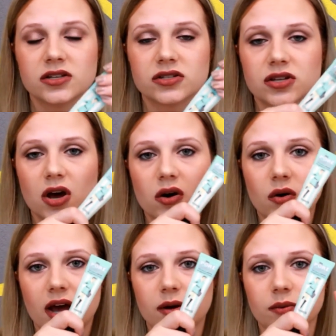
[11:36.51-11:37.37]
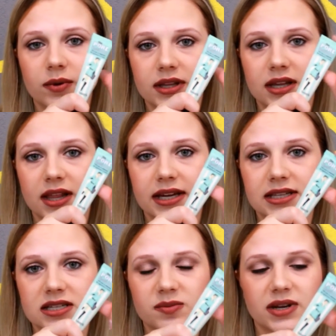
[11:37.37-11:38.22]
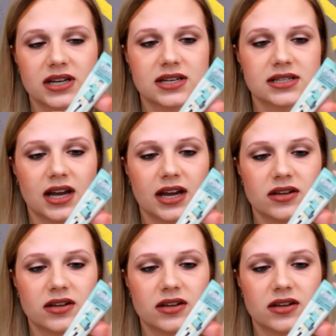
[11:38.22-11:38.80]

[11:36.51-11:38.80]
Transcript: So I really like this because I